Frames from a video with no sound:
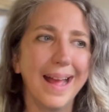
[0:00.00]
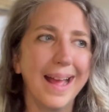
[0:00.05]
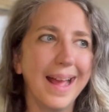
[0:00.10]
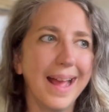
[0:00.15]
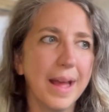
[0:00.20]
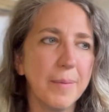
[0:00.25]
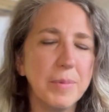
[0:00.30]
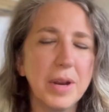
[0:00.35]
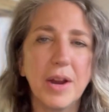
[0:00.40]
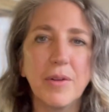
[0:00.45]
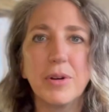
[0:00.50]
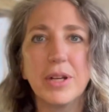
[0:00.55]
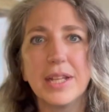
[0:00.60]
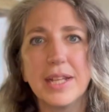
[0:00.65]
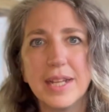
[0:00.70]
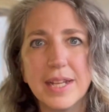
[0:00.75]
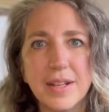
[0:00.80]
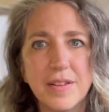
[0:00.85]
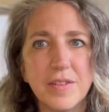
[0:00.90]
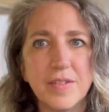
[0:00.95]
I'm not really
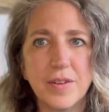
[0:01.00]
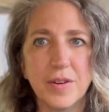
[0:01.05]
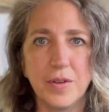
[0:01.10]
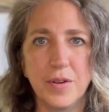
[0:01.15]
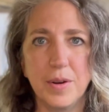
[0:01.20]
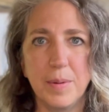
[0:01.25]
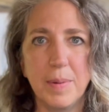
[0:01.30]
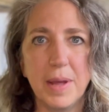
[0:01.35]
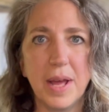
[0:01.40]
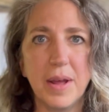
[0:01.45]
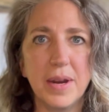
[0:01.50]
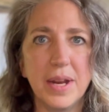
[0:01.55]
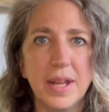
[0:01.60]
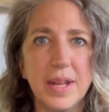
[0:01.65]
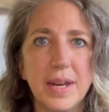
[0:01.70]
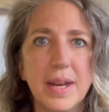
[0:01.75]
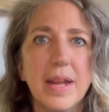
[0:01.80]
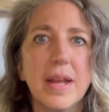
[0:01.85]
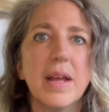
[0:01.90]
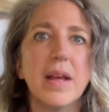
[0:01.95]
concerned about
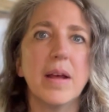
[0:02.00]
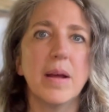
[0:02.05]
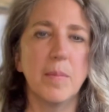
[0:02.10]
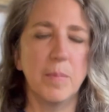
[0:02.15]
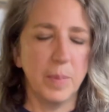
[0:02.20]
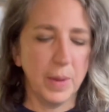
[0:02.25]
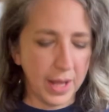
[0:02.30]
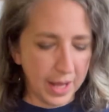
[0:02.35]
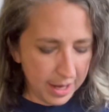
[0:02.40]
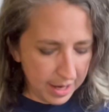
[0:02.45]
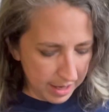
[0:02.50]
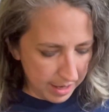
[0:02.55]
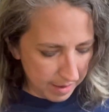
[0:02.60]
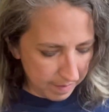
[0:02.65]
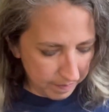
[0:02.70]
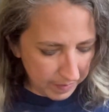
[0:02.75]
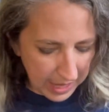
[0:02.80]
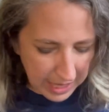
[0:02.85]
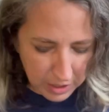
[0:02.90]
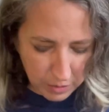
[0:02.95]
it, but
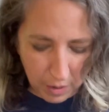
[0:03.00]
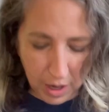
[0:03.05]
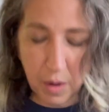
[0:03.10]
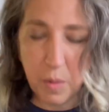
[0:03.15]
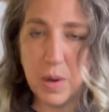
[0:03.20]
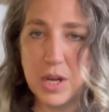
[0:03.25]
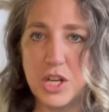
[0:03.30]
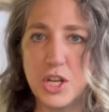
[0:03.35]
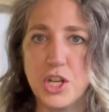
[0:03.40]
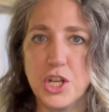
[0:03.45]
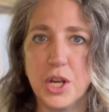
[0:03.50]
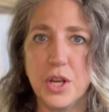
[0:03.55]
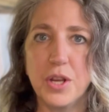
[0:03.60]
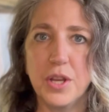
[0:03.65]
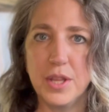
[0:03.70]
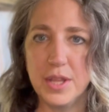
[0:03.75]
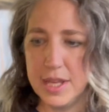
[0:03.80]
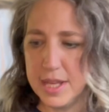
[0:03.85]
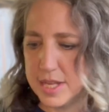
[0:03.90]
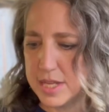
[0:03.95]
that's why I wanted to show
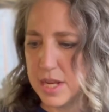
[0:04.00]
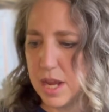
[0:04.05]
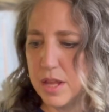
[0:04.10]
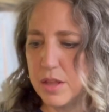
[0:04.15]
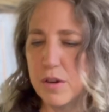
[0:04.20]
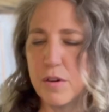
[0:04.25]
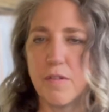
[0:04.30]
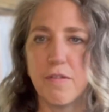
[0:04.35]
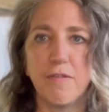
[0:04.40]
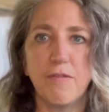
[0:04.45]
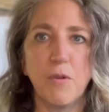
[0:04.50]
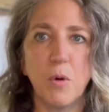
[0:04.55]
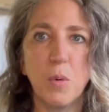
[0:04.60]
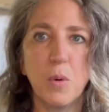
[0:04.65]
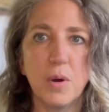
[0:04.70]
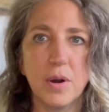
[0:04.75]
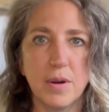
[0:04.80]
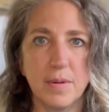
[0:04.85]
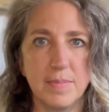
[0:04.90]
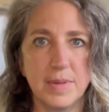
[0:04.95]
you these other
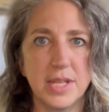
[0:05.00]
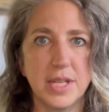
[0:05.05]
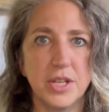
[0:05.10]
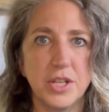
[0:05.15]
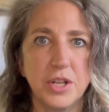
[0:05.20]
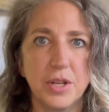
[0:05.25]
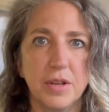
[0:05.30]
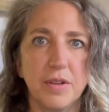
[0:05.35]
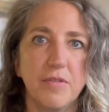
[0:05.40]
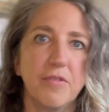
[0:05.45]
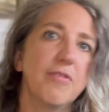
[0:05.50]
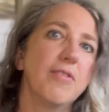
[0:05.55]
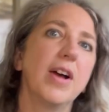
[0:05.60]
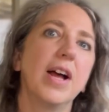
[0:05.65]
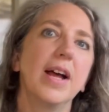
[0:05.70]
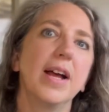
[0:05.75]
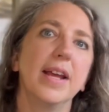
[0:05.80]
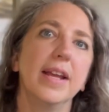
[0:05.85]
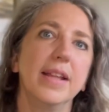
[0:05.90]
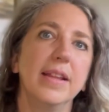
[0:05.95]
forms that you can
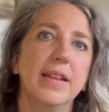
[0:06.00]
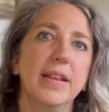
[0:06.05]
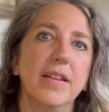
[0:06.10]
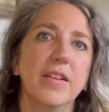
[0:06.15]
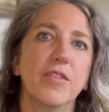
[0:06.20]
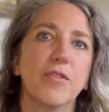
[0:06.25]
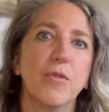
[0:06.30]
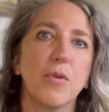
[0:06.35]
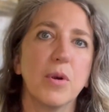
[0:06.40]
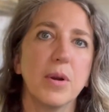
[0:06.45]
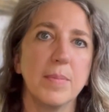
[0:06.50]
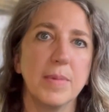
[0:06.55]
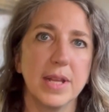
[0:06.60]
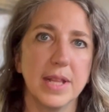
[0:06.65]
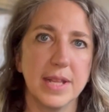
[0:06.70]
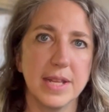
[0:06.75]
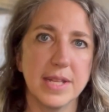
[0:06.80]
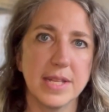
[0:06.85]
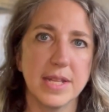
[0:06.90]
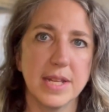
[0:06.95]
find these
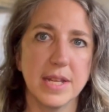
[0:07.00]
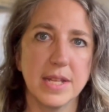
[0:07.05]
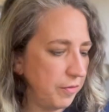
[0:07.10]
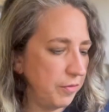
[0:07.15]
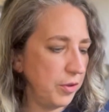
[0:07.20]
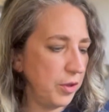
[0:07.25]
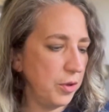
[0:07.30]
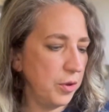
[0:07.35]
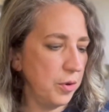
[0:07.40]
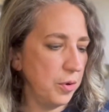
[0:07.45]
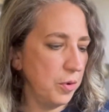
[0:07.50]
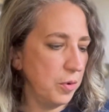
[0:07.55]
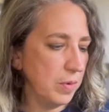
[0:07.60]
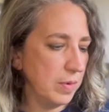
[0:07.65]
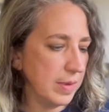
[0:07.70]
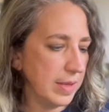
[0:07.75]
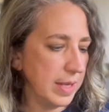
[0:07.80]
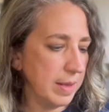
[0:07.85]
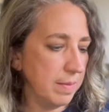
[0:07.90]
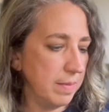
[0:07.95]
formulas in. If
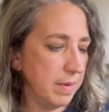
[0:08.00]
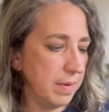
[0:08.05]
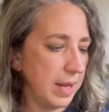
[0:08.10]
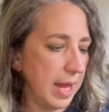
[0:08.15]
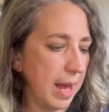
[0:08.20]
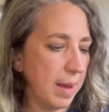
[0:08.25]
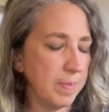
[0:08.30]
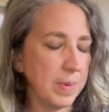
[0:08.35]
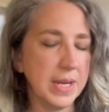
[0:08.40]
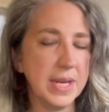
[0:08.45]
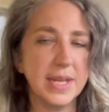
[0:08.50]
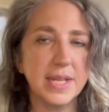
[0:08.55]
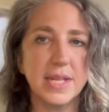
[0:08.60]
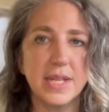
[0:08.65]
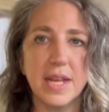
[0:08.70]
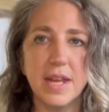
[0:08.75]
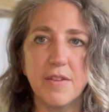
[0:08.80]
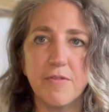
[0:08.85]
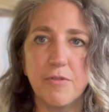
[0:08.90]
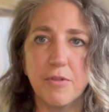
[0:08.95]
you happen to
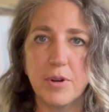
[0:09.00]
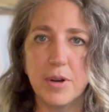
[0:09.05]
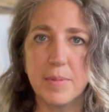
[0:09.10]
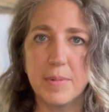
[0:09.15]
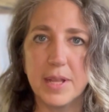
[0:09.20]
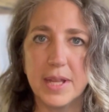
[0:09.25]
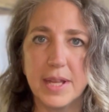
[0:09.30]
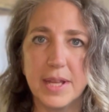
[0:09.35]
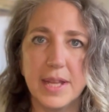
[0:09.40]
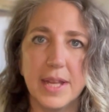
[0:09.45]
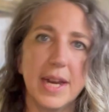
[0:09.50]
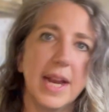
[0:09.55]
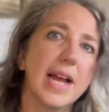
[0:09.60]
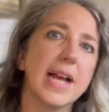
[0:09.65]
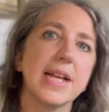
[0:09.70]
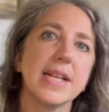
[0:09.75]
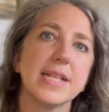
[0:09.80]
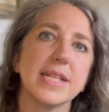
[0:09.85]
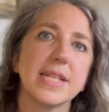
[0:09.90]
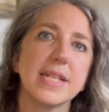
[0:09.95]
see a formula that
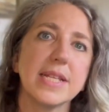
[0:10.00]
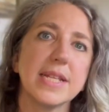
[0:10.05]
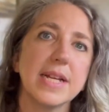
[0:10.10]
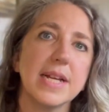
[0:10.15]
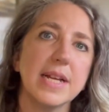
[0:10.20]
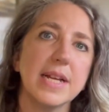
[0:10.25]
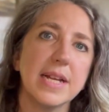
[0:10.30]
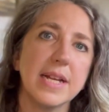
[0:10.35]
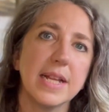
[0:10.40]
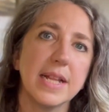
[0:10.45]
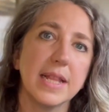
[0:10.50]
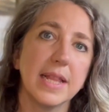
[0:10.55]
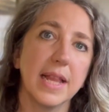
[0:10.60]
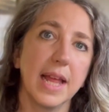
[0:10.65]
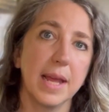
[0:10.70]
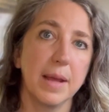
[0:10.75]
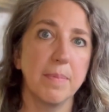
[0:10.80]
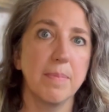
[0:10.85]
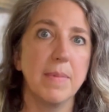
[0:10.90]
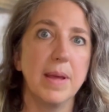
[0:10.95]
has,
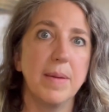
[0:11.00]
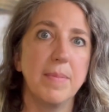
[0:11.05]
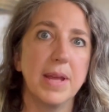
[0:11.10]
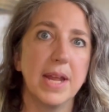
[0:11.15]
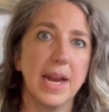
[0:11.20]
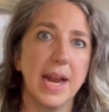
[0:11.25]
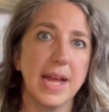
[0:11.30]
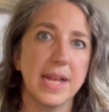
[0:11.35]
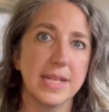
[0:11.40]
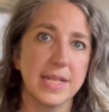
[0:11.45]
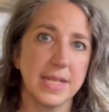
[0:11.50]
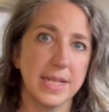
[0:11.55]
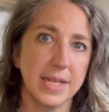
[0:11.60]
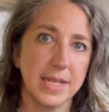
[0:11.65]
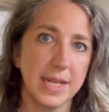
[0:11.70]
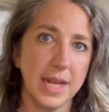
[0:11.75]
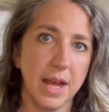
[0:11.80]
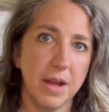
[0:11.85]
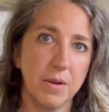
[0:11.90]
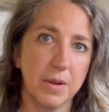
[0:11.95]
like maybe it has the
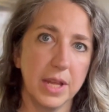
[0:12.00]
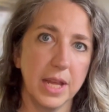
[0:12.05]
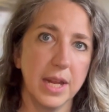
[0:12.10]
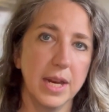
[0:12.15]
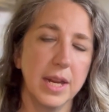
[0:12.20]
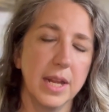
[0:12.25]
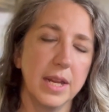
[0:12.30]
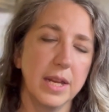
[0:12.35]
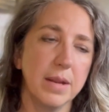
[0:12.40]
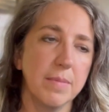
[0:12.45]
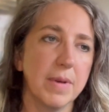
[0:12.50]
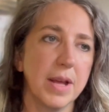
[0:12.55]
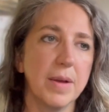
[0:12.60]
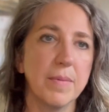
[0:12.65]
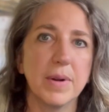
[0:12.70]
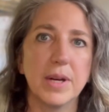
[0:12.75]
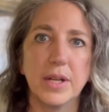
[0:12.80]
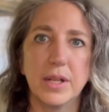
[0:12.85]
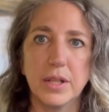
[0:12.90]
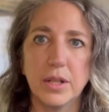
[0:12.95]
talc in it, you might
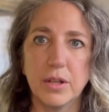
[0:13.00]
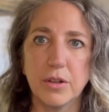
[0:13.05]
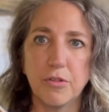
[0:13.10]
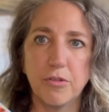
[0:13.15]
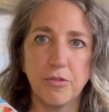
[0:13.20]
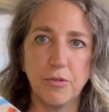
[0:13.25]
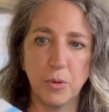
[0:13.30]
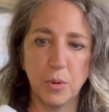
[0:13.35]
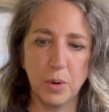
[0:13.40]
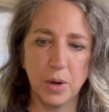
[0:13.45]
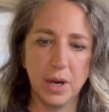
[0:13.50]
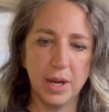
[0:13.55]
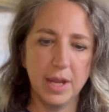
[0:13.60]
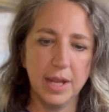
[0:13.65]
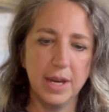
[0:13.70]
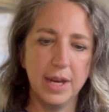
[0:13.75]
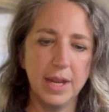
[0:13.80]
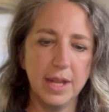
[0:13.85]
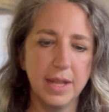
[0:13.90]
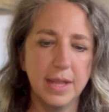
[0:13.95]
want to look for
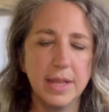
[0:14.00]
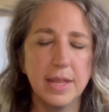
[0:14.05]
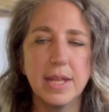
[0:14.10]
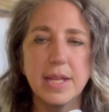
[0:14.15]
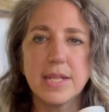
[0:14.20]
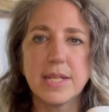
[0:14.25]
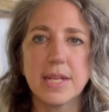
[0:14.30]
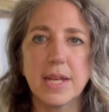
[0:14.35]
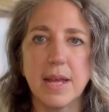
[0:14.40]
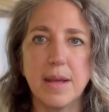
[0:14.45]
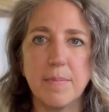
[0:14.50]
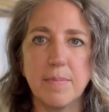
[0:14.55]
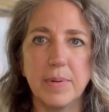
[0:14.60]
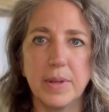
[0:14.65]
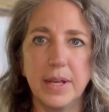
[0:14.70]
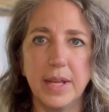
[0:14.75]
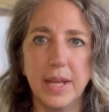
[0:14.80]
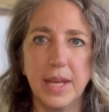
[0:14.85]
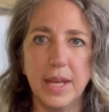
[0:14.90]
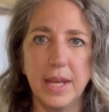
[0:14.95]
it in this
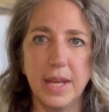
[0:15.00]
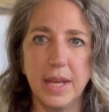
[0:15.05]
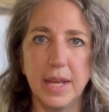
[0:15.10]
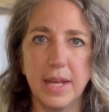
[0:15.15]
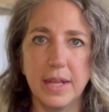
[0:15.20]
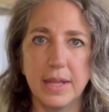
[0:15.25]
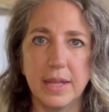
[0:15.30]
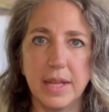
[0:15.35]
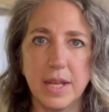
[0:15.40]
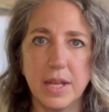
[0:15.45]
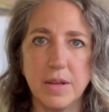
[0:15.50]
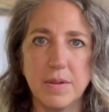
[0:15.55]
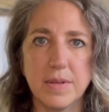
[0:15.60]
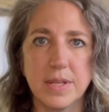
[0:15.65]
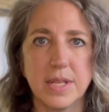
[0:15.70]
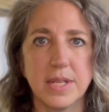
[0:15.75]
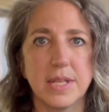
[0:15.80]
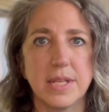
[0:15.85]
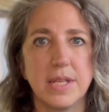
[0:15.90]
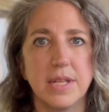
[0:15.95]
company that
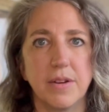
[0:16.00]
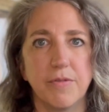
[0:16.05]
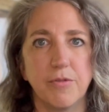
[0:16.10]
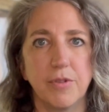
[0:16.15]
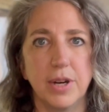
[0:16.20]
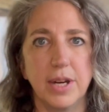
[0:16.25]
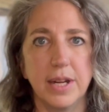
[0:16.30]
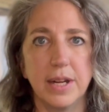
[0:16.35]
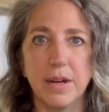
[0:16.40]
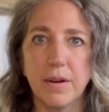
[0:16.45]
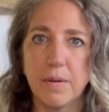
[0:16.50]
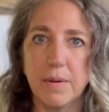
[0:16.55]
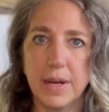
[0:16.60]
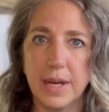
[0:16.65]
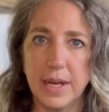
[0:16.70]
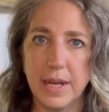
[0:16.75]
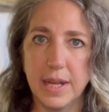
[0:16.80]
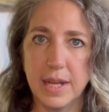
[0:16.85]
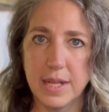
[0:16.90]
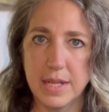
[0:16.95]
uses different
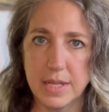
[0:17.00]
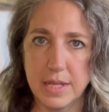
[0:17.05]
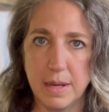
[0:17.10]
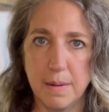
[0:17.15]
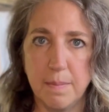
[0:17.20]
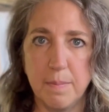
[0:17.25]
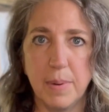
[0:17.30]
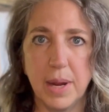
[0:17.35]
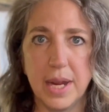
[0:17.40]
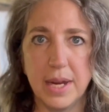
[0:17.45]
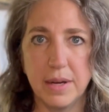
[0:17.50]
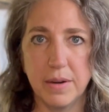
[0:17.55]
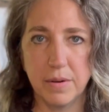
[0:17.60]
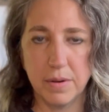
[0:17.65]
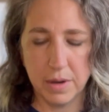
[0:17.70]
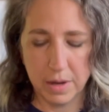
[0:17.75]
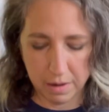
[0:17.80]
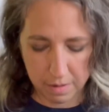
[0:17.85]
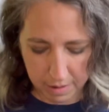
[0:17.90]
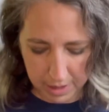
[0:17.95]
ingredients and binder
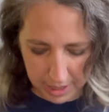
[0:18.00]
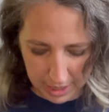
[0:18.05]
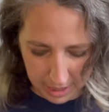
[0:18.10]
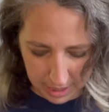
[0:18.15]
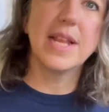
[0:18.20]
ingredients.